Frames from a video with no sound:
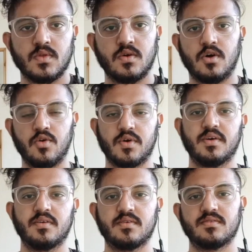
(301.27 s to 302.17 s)
Okay,
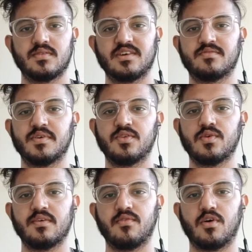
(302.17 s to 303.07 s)
that's when you have a
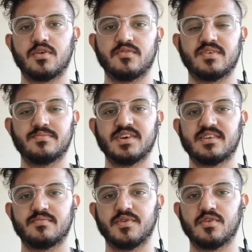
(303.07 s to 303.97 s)
lot of subjects
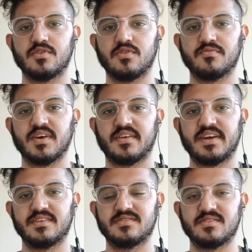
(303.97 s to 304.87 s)
because of the credit
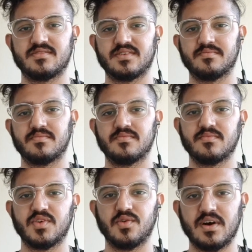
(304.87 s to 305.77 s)
system. You
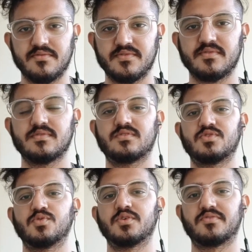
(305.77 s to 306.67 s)
have 2 or
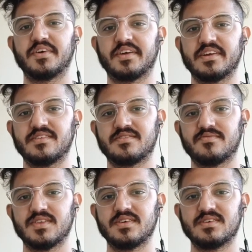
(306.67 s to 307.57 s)
3 credits with
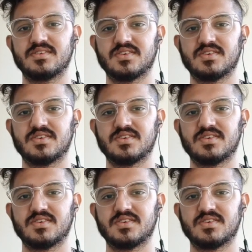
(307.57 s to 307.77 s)
each.